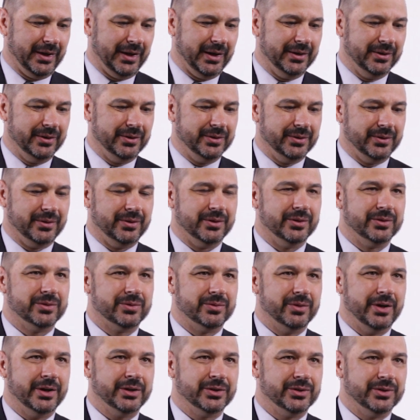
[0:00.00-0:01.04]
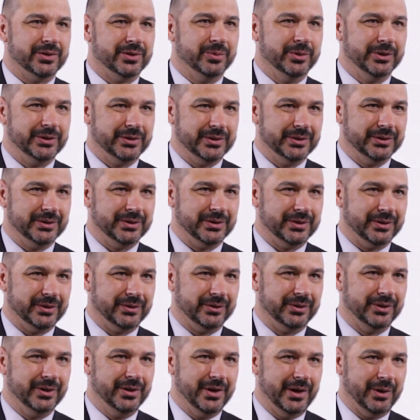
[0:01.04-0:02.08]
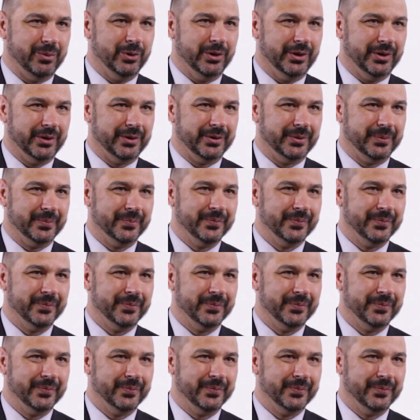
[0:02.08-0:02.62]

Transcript: and the structure, which is the network.